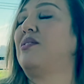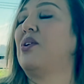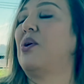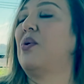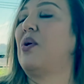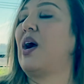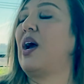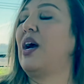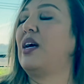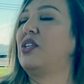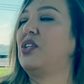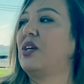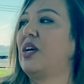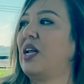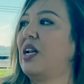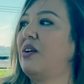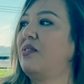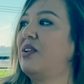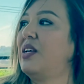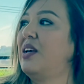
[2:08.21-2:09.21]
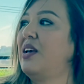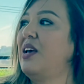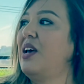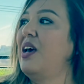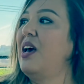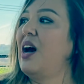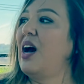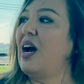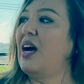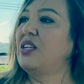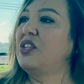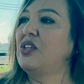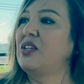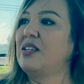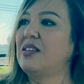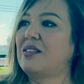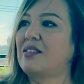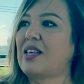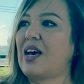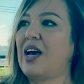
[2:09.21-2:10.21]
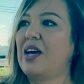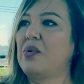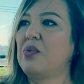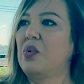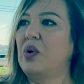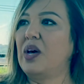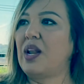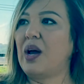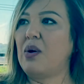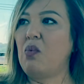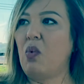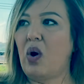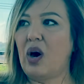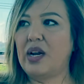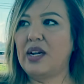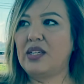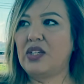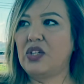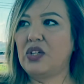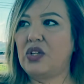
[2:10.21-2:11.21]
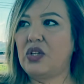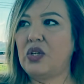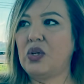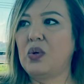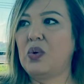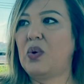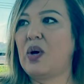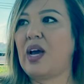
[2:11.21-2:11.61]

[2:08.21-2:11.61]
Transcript: So I had to I had to decide what I wanted to do,